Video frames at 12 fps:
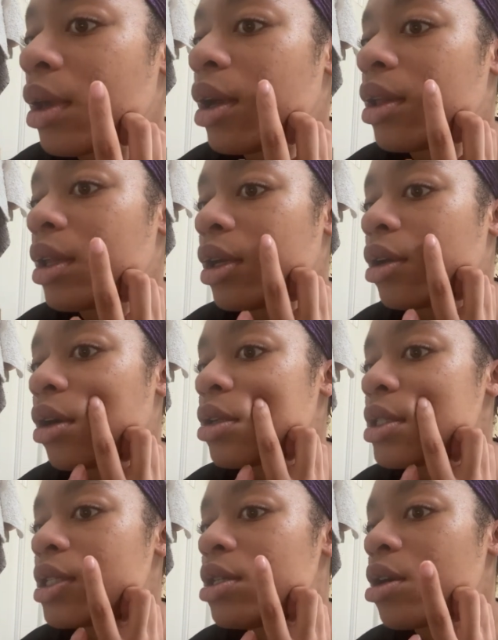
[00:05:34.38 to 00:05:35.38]
I'm like, y'all
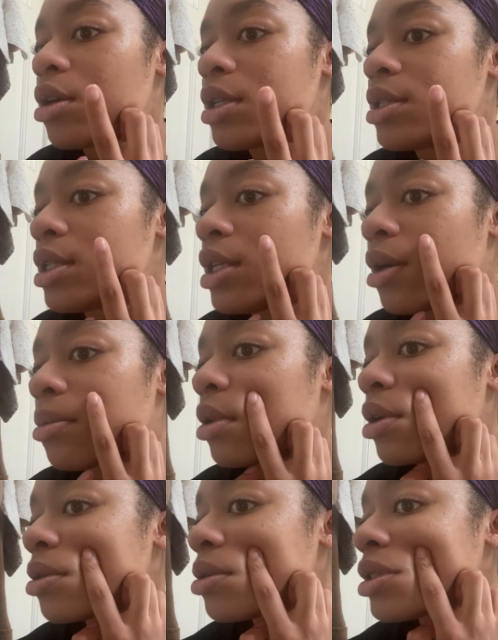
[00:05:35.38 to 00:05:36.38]
see, y'all can see up
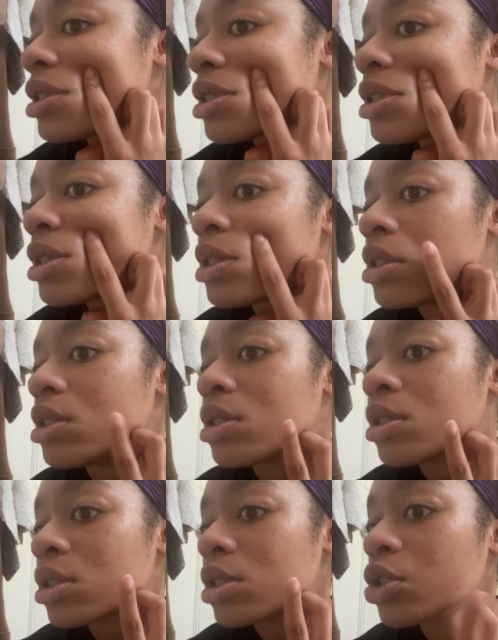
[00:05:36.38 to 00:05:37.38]
close.
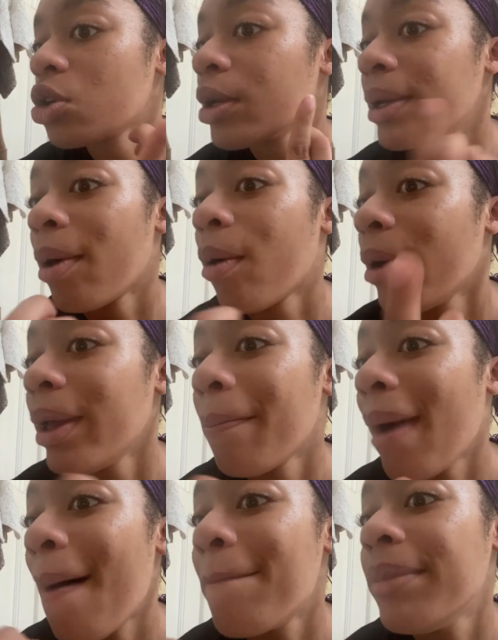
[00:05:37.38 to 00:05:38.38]
Cause y'all, you know, in
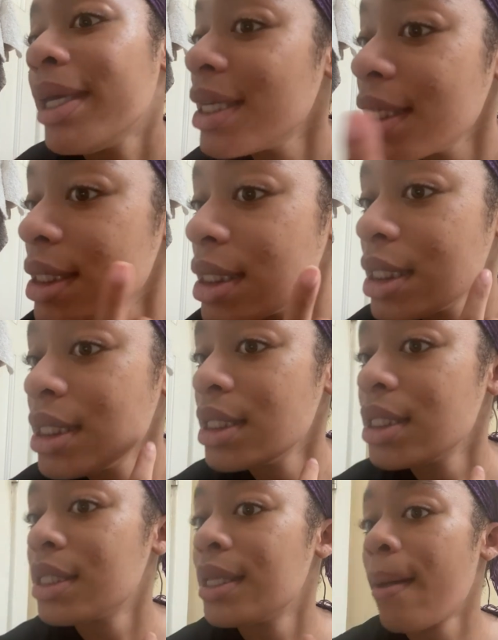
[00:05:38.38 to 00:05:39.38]
my
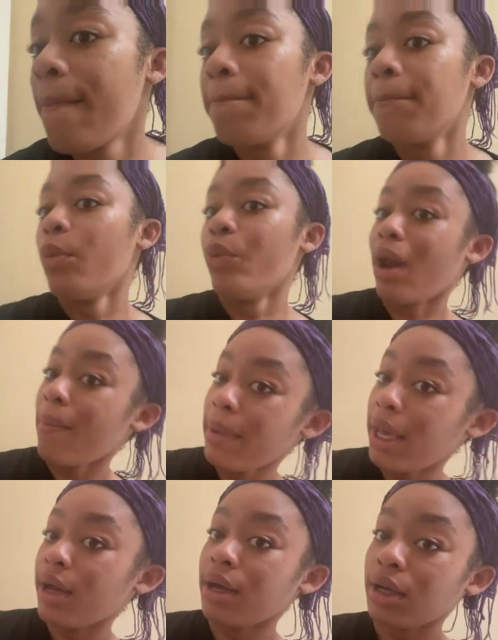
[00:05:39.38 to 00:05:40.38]
business. But when I
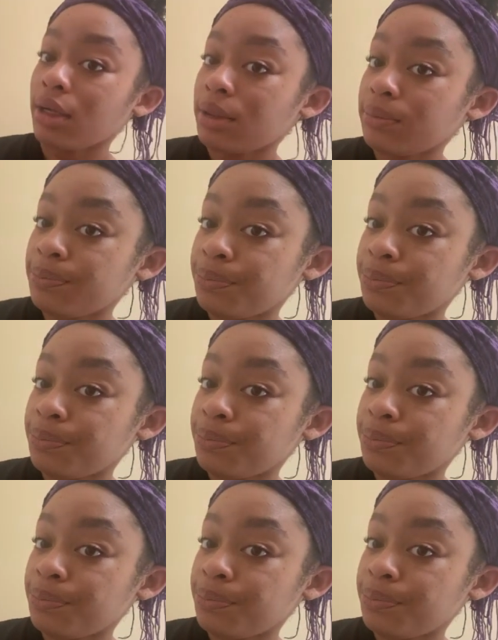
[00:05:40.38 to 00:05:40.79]
back up,